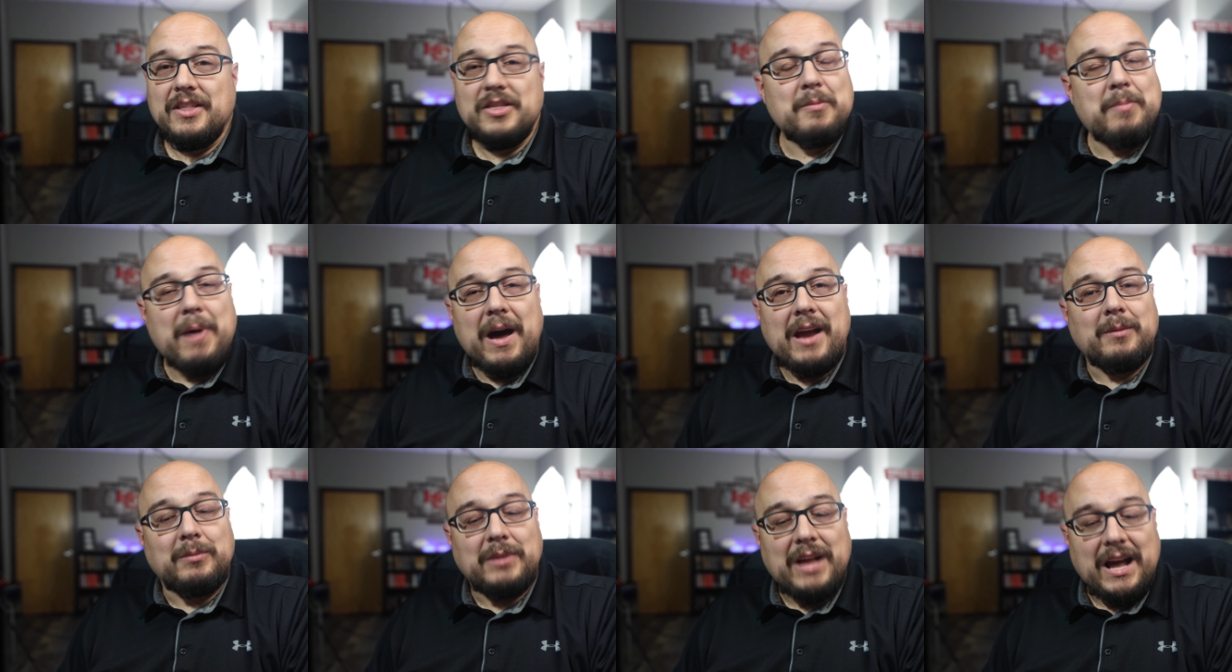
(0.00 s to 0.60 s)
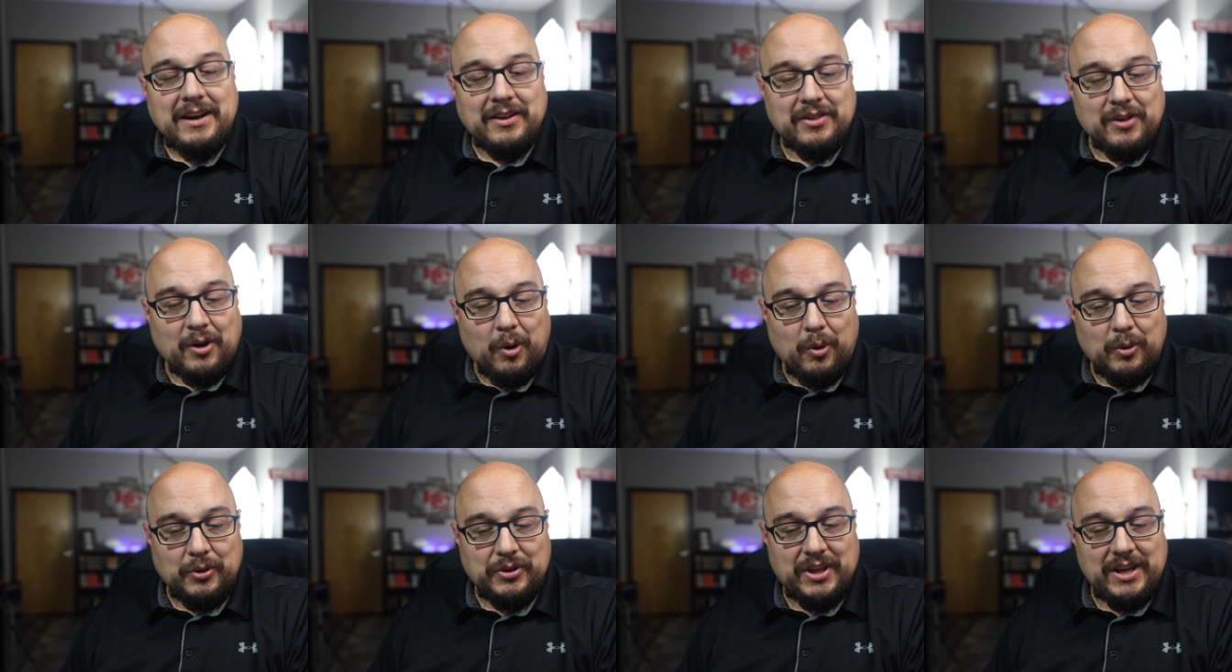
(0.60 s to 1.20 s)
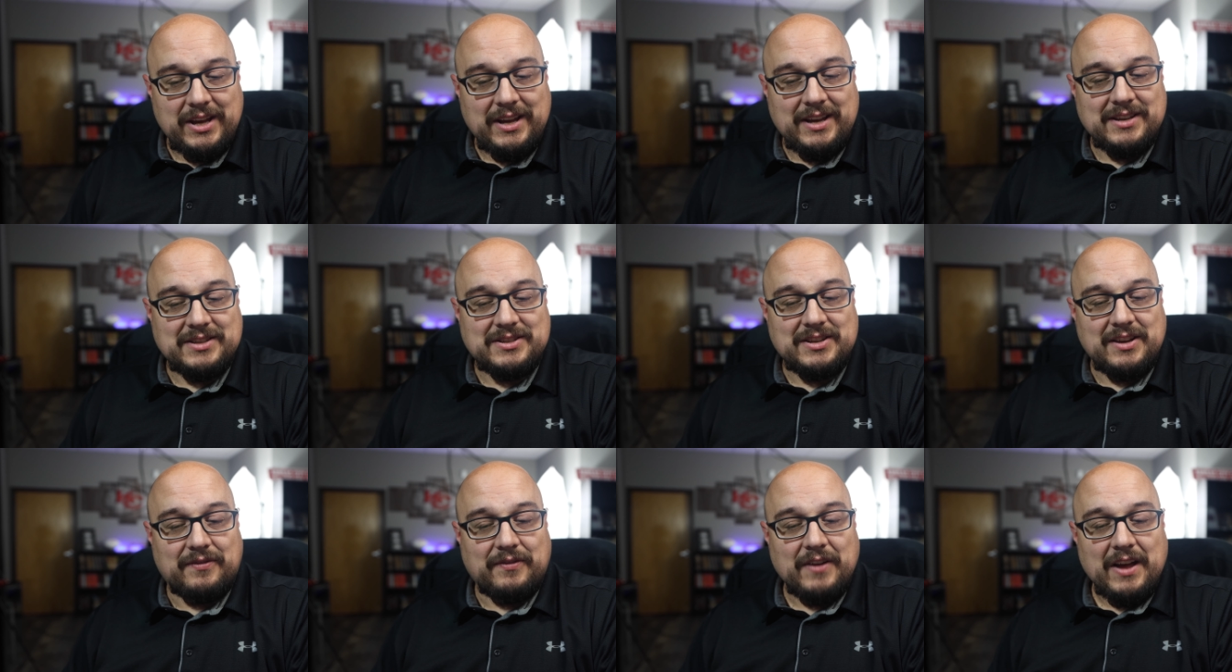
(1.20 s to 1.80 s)
The bottom line of the whole thing
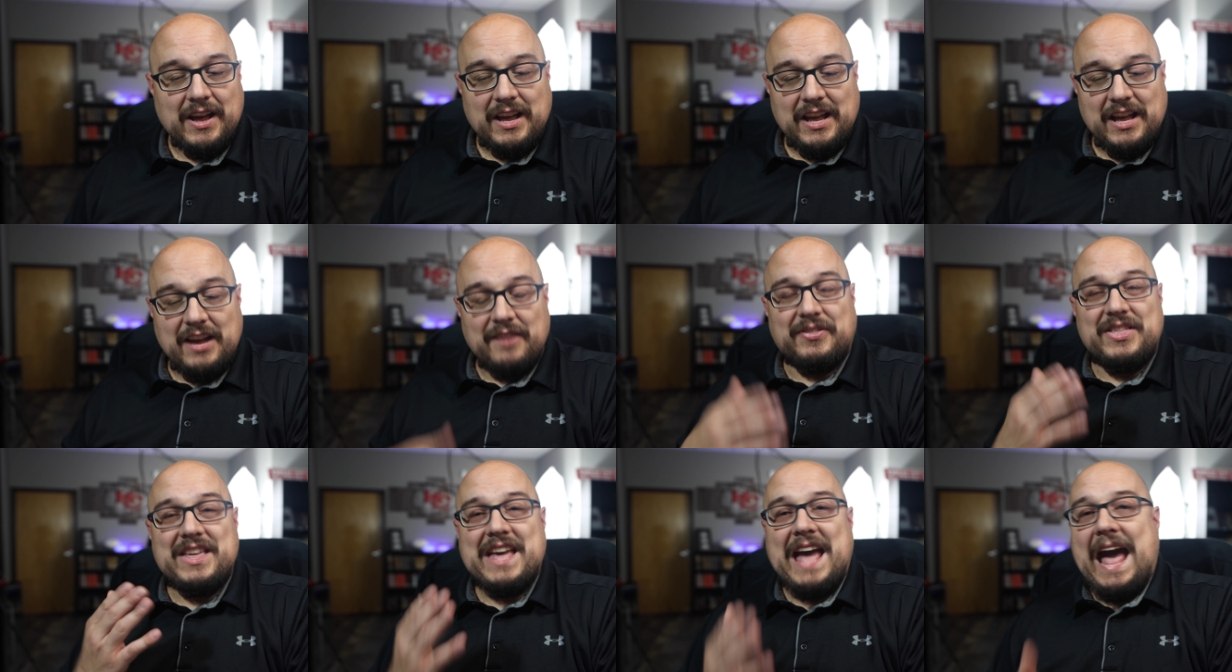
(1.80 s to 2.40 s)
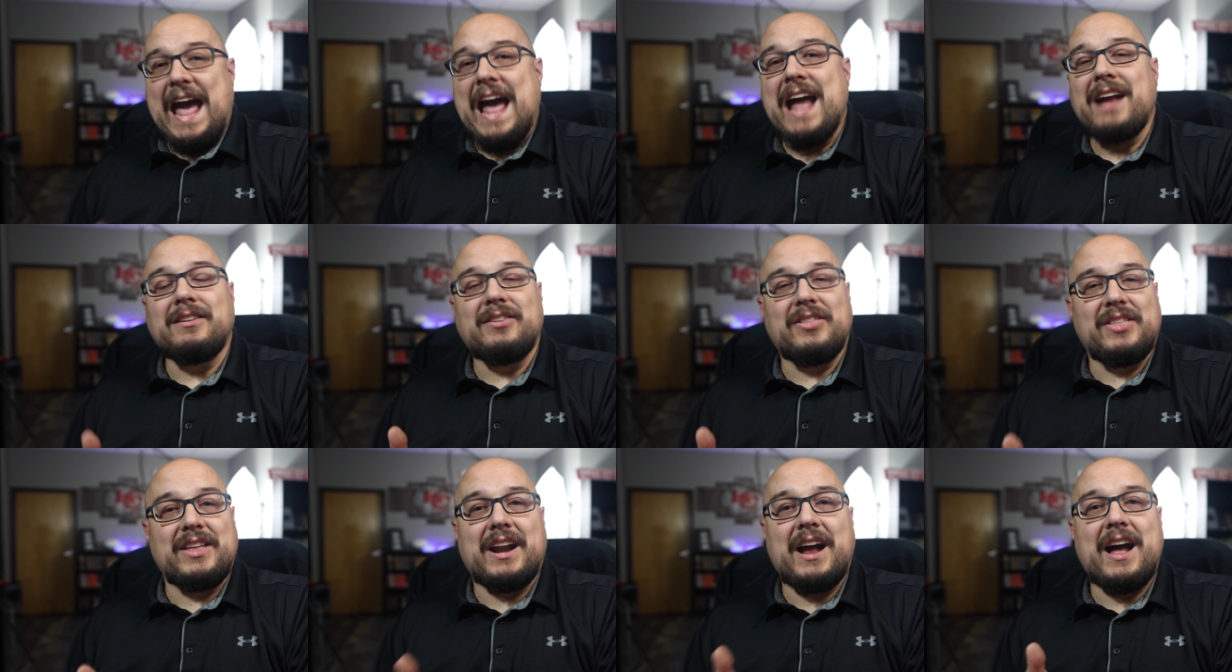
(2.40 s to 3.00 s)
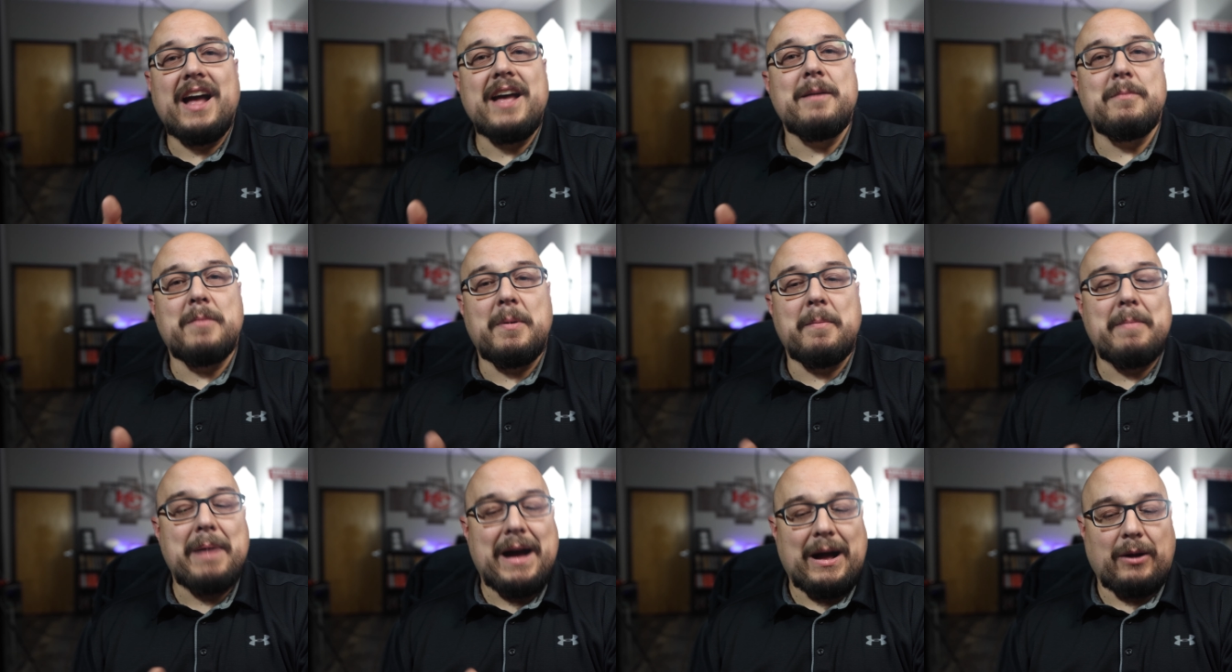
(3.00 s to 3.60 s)
is if if the act that I
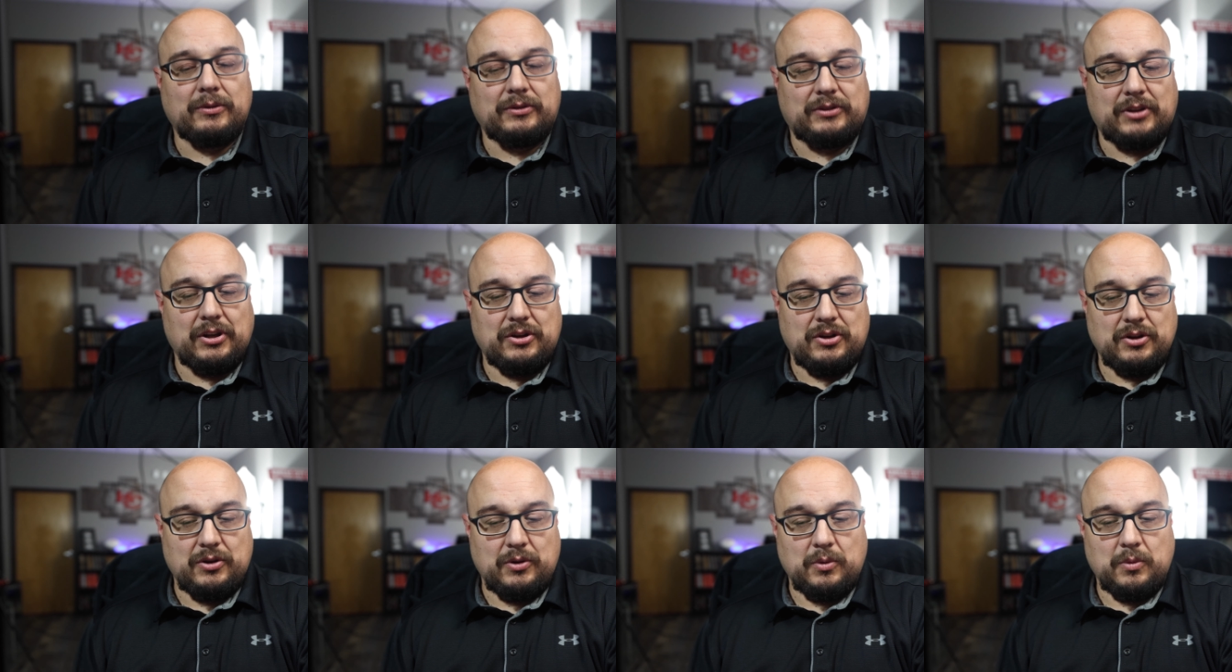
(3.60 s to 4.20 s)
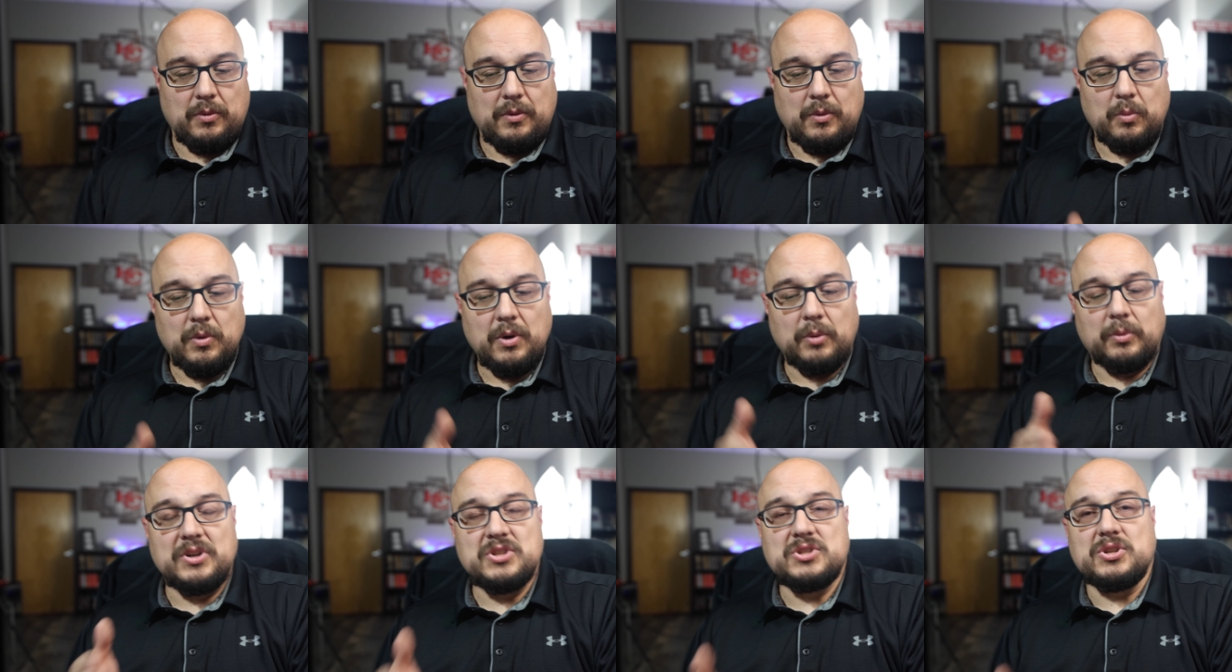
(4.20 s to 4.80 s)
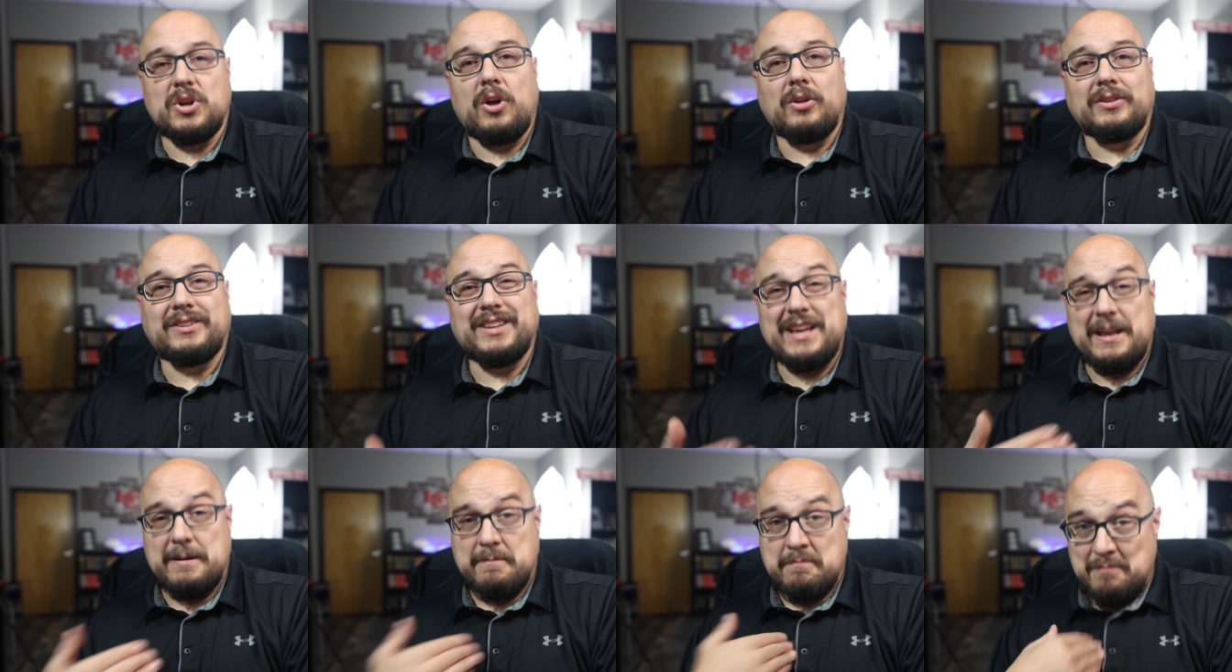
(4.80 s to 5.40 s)
am about to do will result
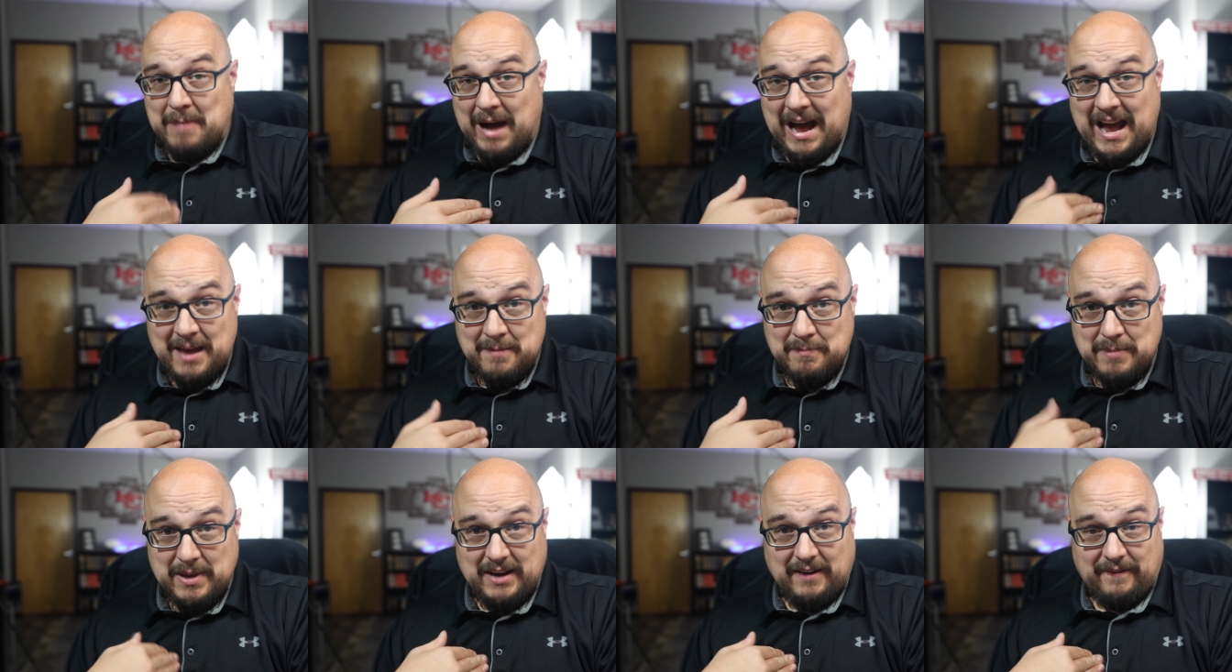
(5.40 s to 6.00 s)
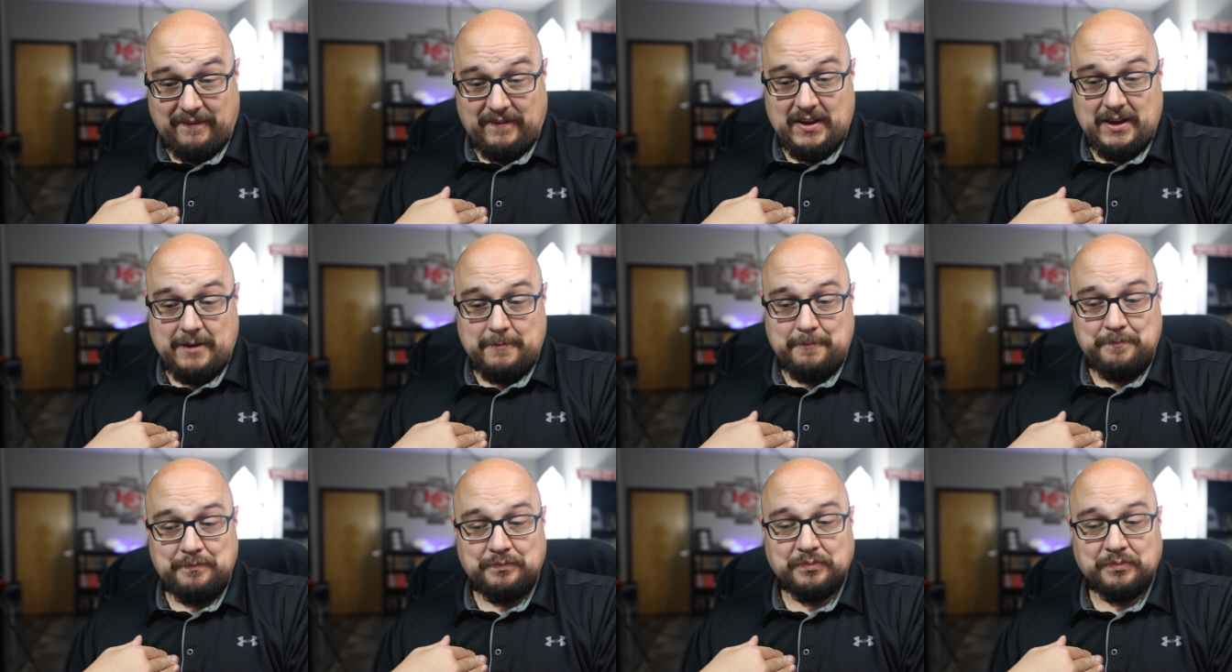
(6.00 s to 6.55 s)
in my benefit